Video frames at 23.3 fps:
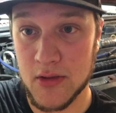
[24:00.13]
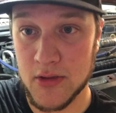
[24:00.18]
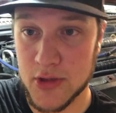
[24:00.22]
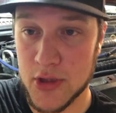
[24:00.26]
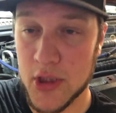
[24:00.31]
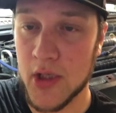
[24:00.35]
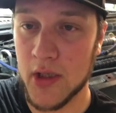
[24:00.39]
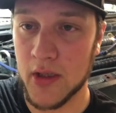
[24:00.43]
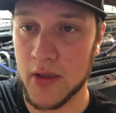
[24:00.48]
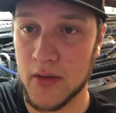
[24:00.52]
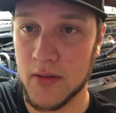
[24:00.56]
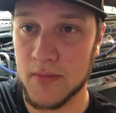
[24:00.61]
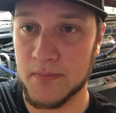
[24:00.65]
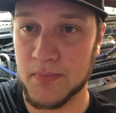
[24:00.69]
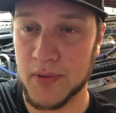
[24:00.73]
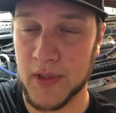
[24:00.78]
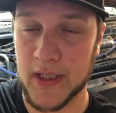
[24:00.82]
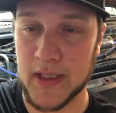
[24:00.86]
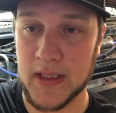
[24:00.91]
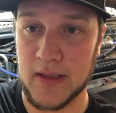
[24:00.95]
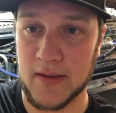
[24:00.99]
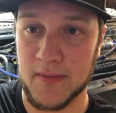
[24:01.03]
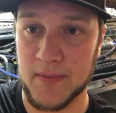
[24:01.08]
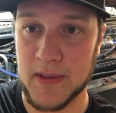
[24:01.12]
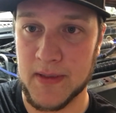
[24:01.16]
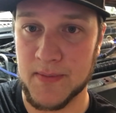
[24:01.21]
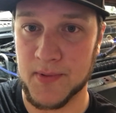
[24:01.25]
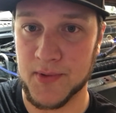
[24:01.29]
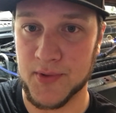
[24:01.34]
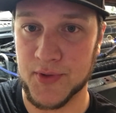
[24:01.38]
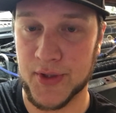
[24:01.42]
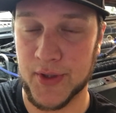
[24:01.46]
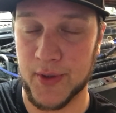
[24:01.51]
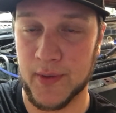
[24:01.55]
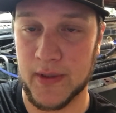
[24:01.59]
Sure. Plenty of people
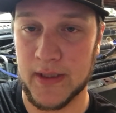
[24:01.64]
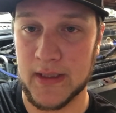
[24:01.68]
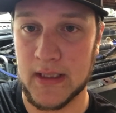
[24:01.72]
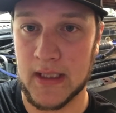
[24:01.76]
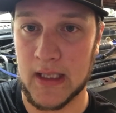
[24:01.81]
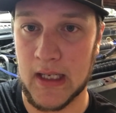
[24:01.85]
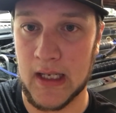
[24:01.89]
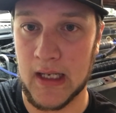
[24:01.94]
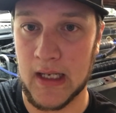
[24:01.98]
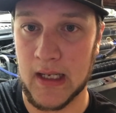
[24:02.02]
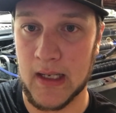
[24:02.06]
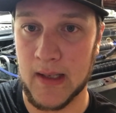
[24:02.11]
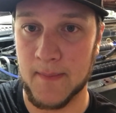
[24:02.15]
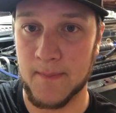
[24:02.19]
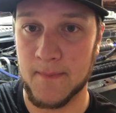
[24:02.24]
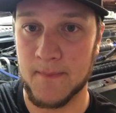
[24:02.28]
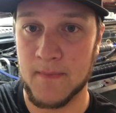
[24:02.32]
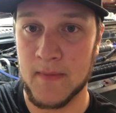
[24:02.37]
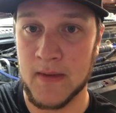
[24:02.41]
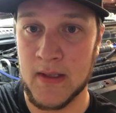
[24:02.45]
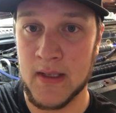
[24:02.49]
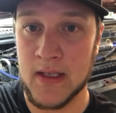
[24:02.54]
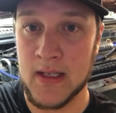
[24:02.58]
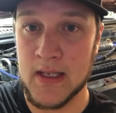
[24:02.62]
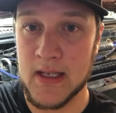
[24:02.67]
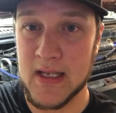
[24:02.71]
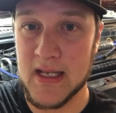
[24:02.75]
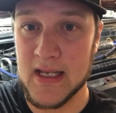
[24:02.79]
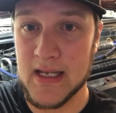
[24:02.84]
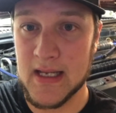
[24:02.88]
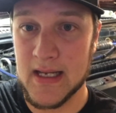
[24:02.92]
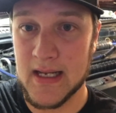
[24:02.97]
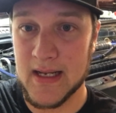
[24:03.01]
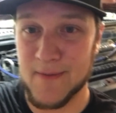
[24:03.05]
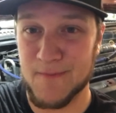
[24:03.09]
do it.
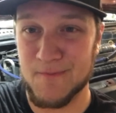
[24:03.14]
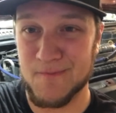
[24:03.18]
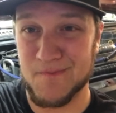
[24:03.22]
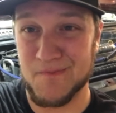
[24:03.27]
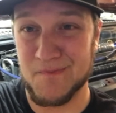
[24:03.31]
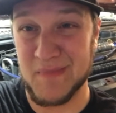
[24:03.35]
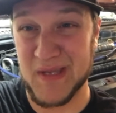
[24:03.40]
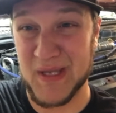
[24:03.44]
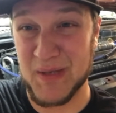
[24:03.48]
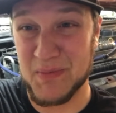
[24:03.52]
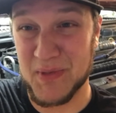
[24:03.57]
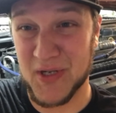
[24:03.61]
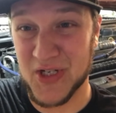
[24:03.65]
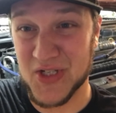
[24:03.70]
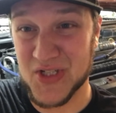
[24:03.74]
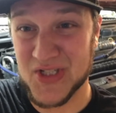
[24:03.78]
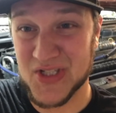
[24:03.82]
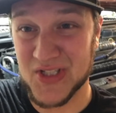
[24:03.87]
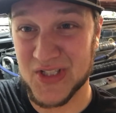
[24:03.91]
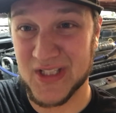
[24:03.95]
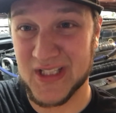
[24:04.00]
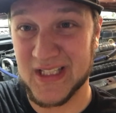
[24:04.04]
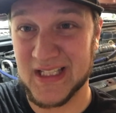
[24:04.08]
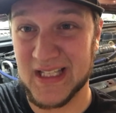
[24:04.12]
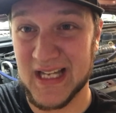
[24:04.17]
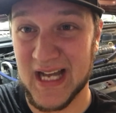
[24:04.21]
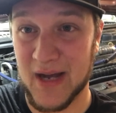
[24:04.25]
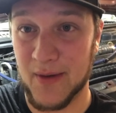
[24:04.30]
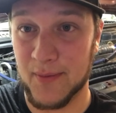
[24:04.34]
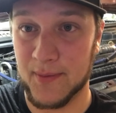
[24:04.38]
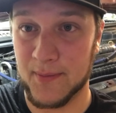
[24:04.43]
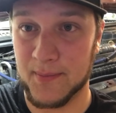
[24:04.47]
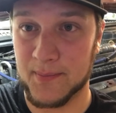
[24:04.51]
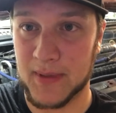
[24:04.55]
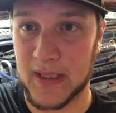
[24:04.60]
Me personally, I
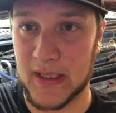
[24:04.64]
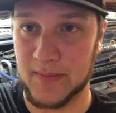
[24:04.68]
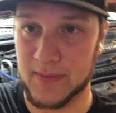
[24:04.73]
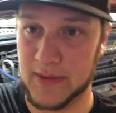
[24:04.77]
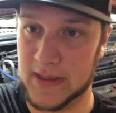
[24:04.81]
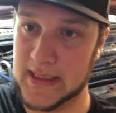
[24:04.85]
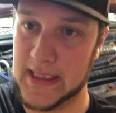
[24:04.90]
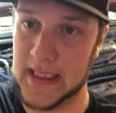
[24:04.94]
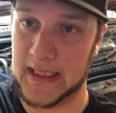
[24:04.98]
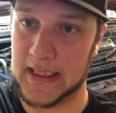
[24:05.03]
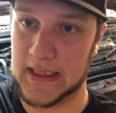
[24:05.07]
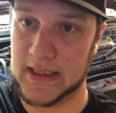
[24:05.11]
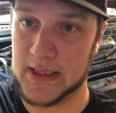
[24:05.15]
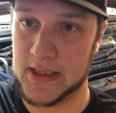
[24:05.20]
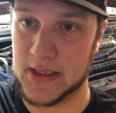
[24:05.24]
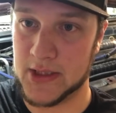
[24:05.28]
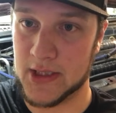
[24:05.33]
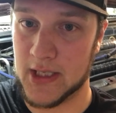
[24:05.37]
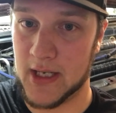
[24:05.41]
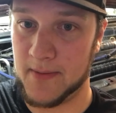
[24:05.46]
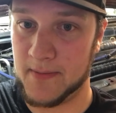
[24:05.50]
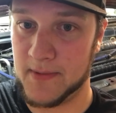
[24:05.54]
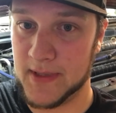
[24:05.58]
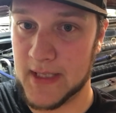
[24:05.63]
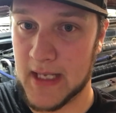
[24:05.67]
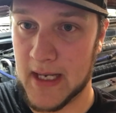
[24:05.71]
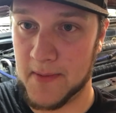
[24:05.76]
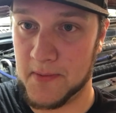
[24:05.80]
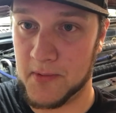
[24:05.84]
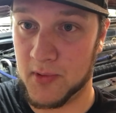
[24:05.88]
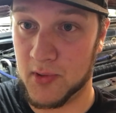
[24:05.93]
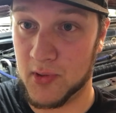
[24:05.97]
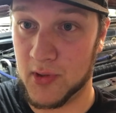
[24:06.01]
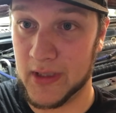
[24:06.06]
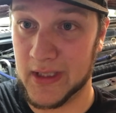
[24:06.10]
would probably take it to the shop at that
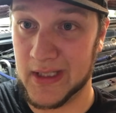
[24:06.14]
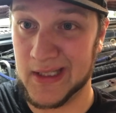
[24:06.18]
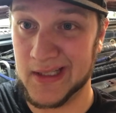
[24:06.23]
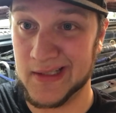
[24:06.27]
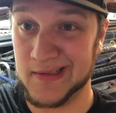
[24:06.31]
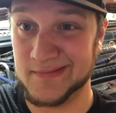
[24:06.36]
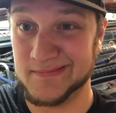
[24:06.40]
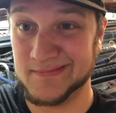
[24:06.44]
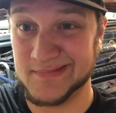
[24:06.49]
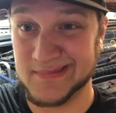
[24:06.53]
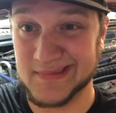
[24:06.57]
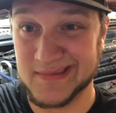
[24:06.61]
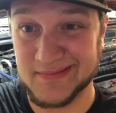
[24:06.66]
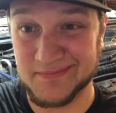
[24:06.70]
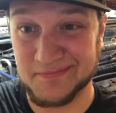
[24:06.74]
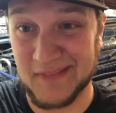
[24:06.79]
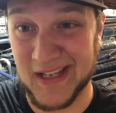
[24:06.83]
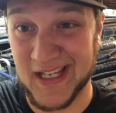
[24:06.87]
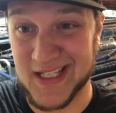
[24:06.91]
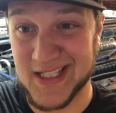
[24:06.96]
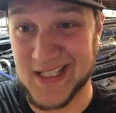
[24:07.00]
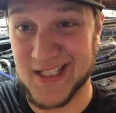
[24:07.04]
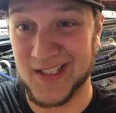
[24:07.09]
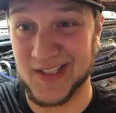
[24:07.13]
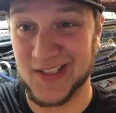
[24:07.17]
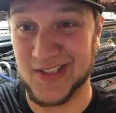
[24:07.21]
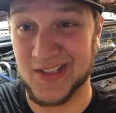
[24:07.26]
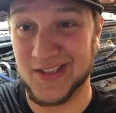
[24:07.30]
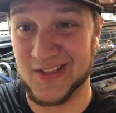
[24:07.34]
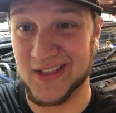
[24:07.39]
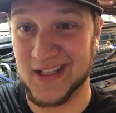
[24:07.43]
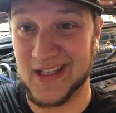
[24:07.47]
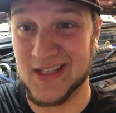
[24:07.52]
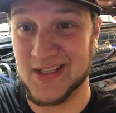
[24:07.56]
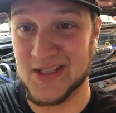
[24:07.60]
point. Makes it a
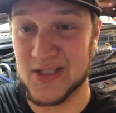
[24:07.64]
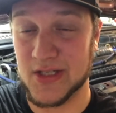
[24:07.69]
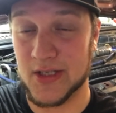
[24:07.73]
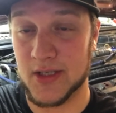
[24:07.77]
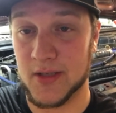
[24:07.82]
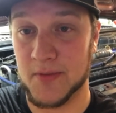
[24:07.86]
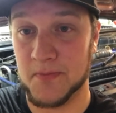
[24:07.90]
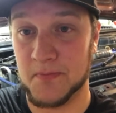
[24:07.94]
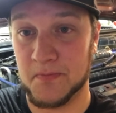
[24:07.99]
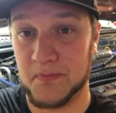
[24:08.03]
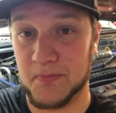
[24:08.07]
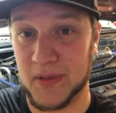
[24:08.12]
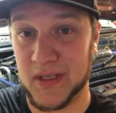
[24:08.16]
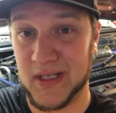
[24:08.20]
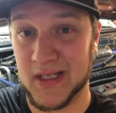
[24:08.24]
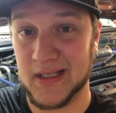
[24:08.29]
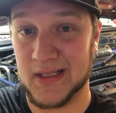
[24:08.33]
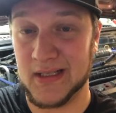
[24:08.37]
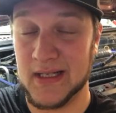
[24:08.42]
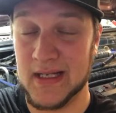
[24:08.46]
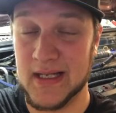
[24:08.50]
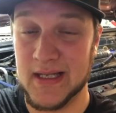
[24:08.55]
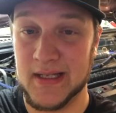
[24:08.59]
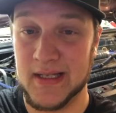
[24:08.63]
little easier. But